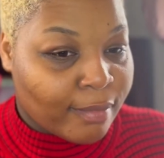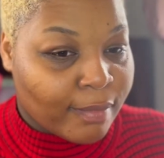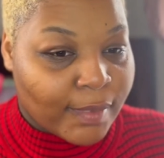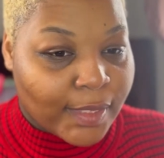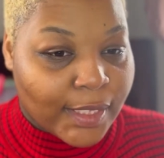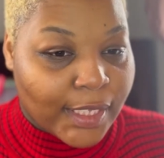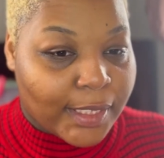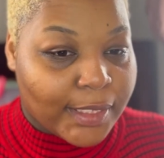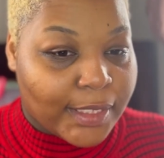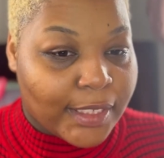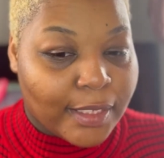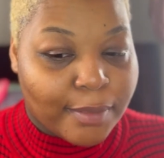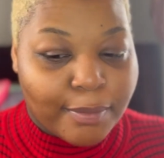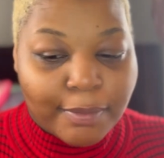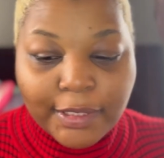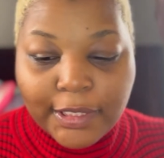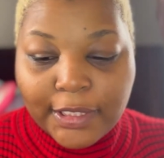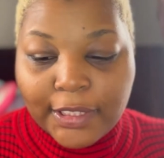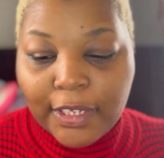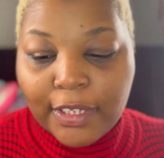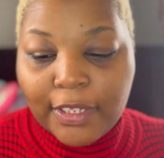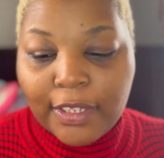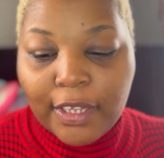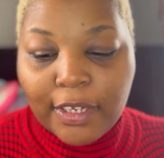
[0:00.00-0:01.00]
It took me
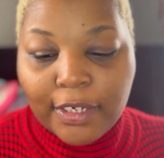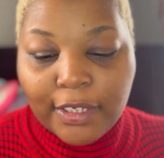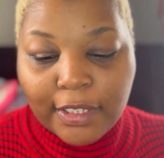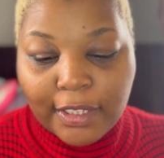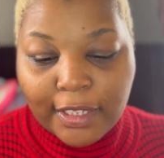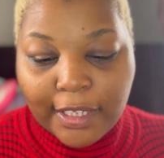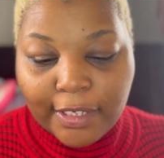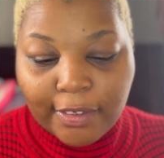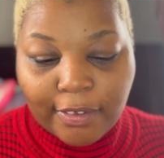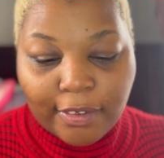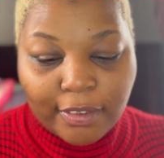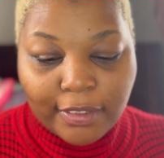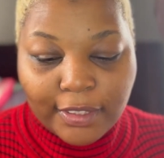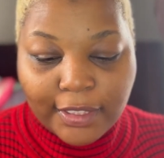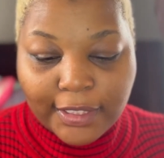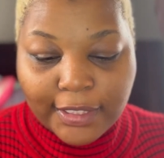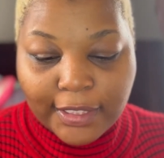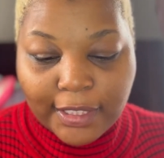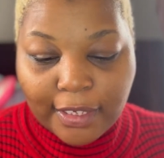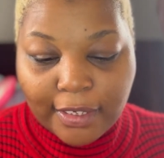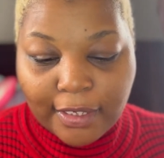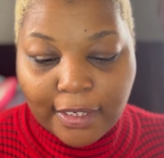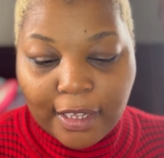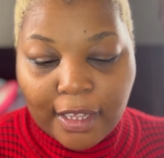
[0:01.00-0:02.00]
so long to like grow these
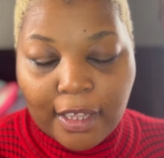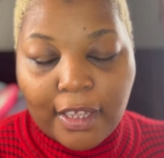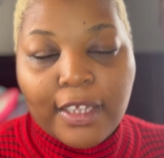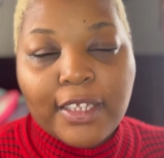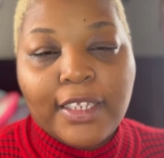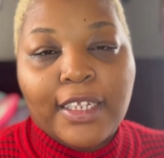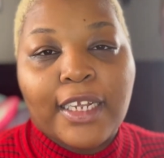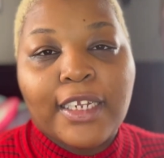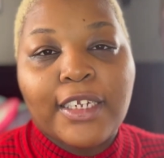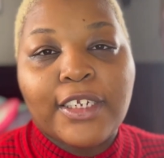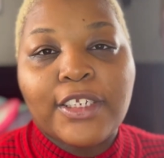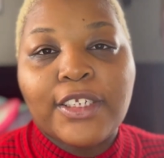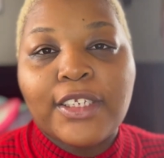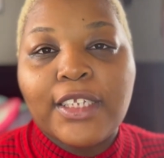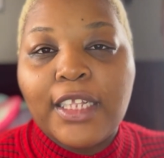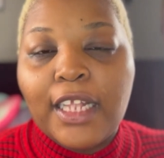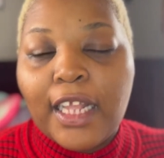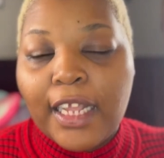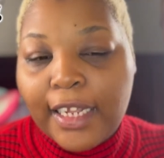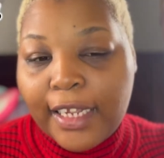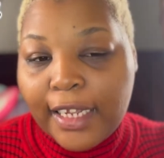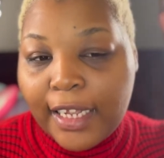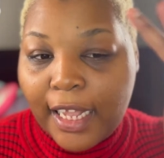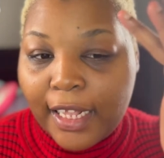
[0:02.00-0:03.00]
out, y'all, because I used to
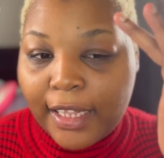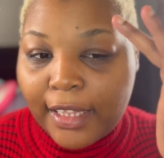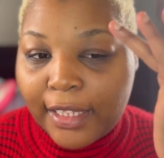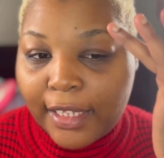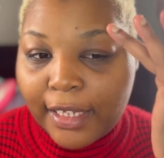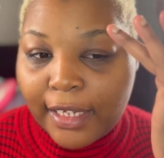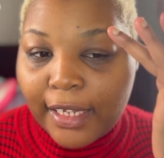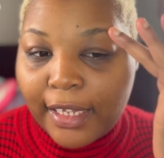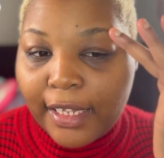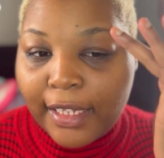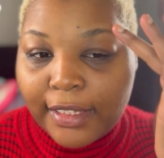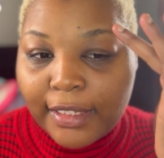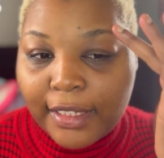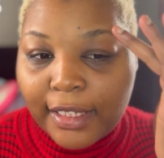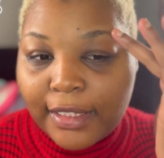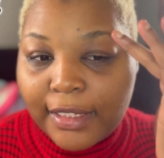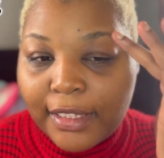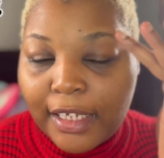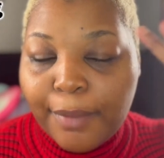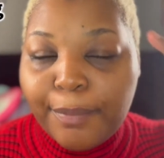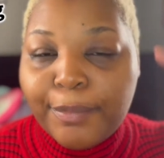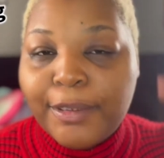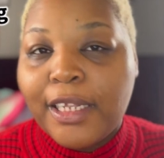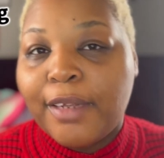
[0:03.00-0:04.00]
like cut the
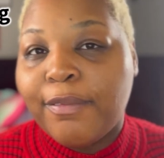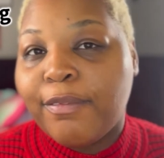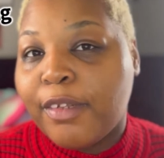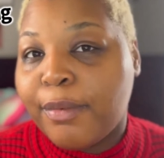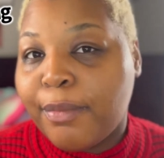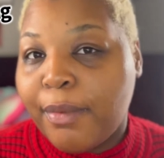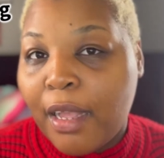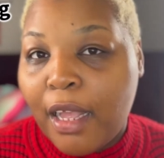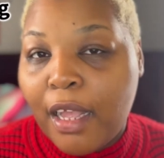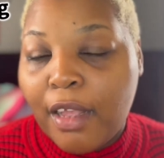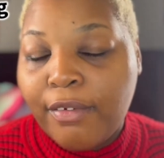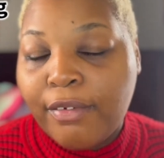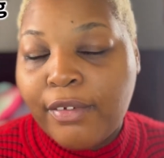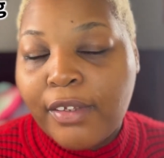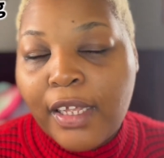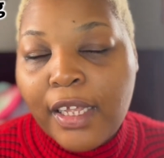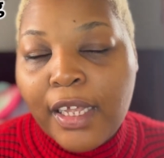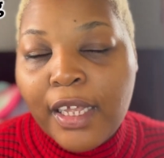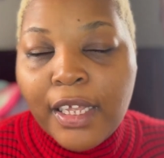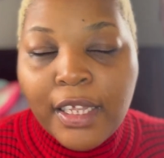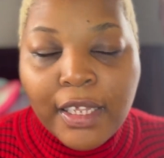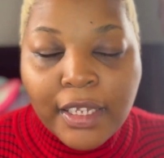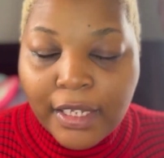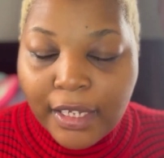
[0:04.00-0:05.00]
tips of them off,
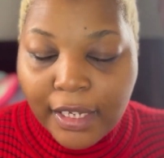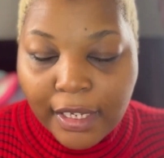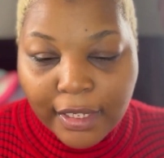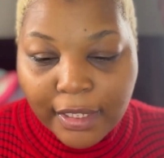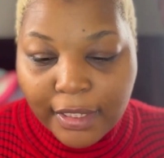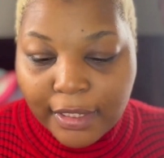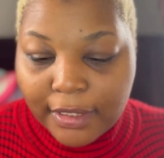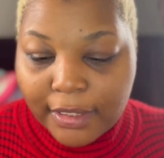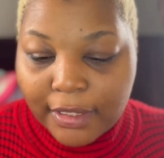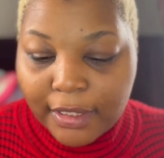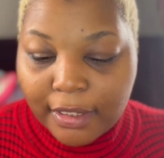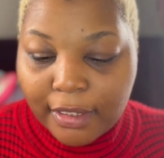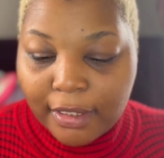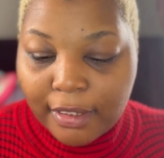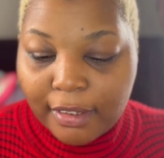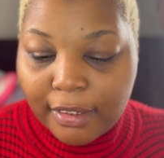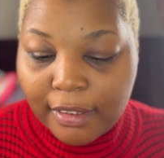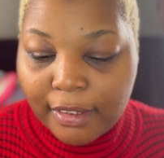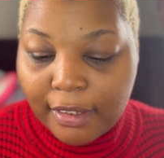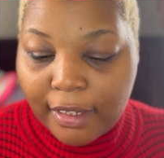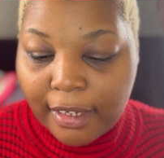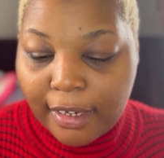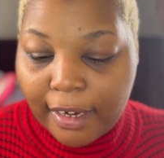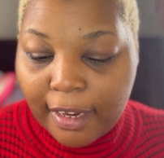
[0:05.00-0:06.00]
and it took
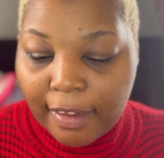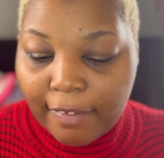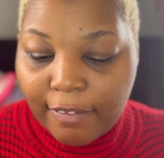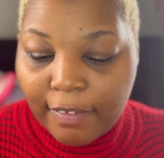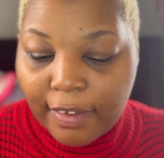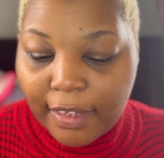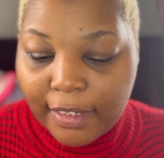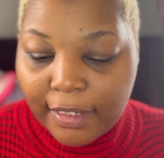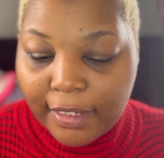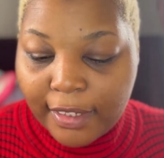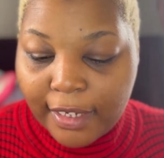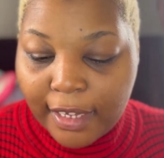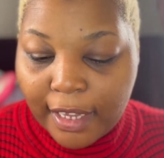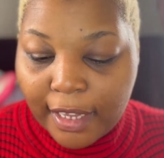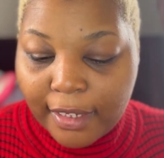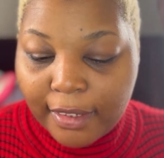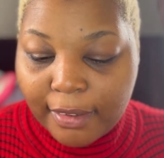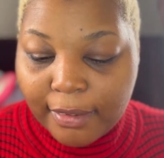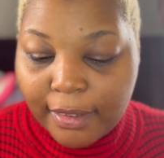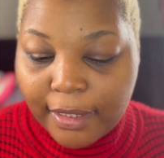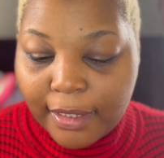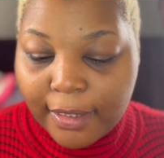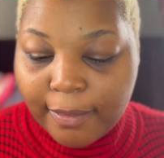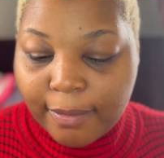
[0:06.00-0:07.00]
I finally got
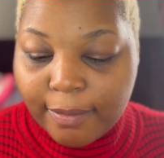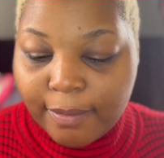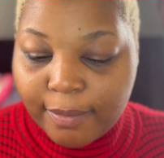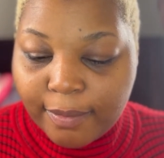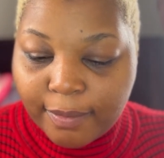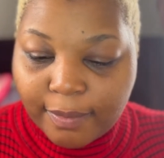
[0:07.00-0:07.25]
them down.